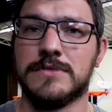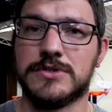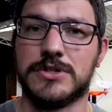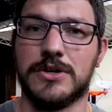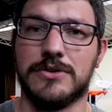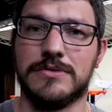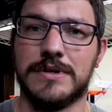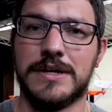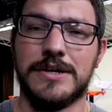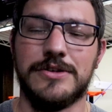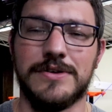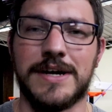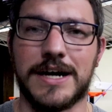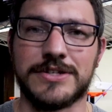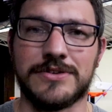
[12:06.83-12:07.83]
So
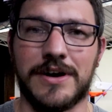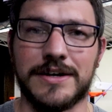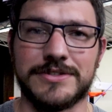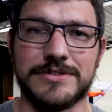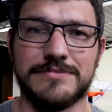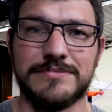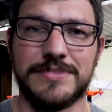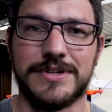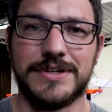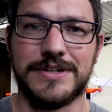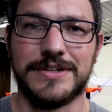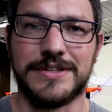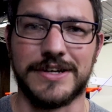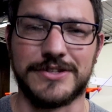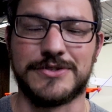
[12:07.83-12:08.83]
you guys are awesome.
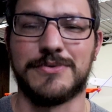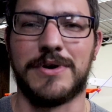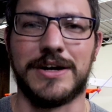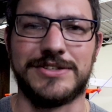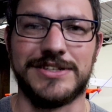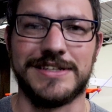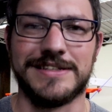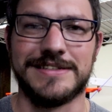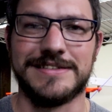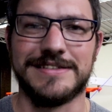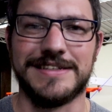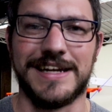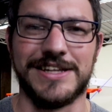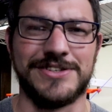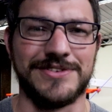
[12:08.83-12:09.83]
Thanks for watching,
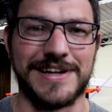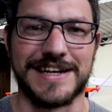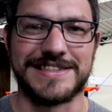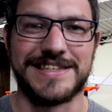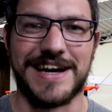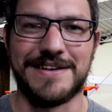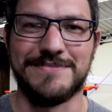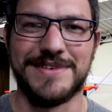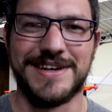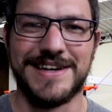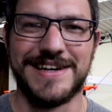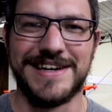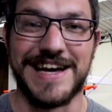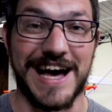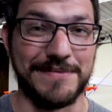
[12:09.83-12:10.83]
and until next time,
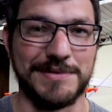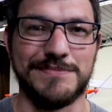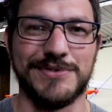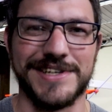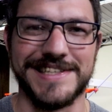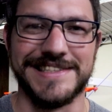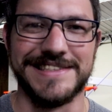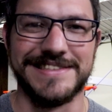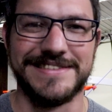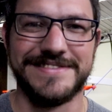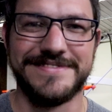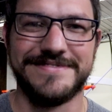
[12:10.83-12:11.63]
happy printing.